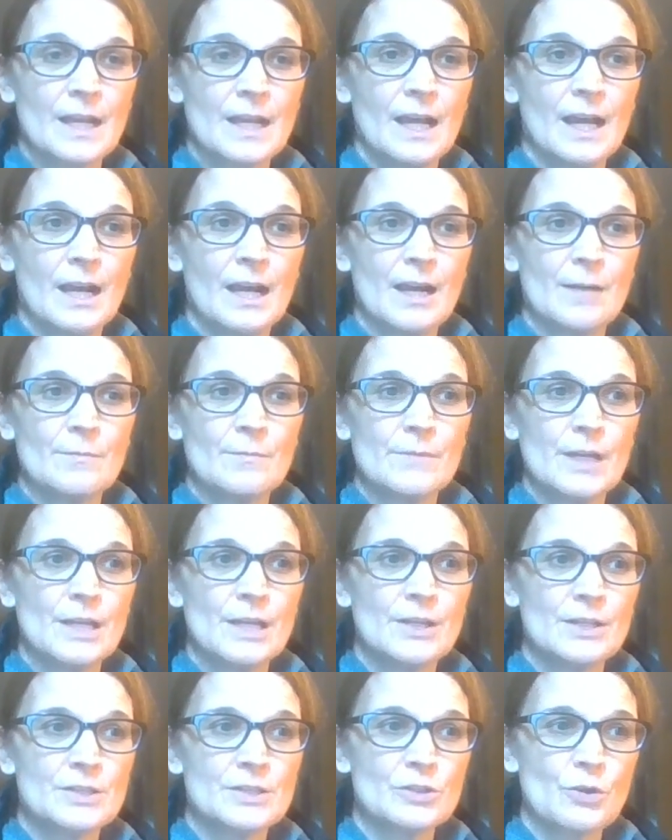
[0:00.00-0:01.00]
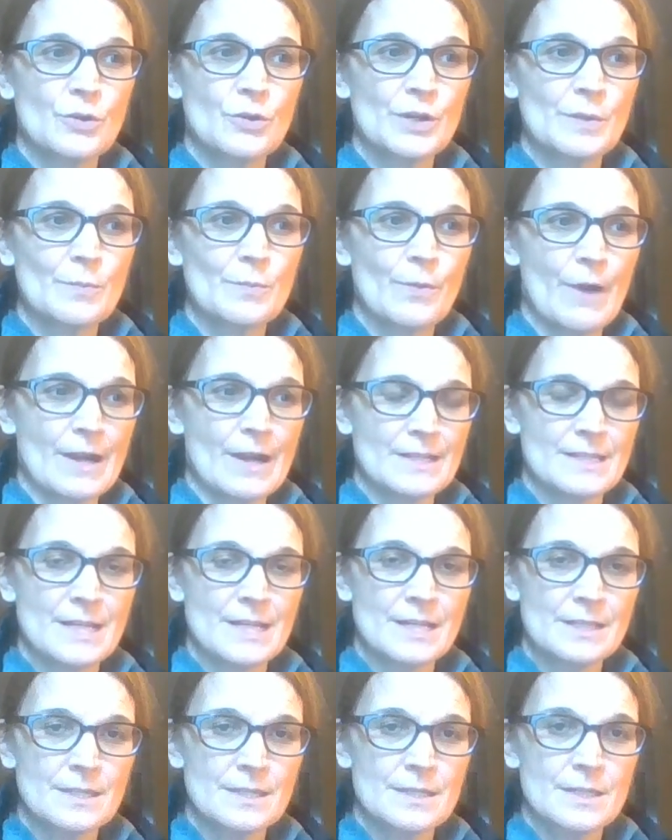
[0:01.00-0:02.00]
and the decoding
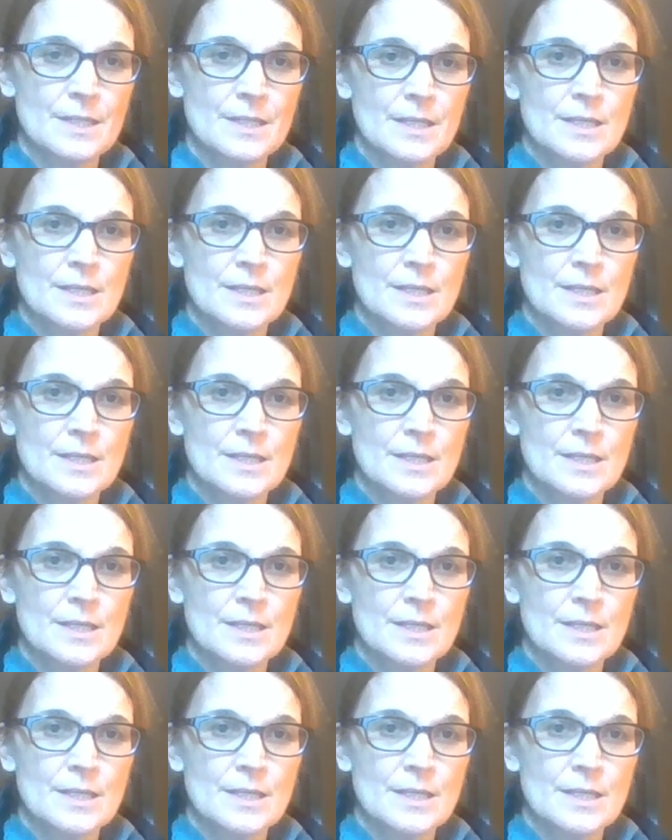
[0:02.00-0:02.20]
process.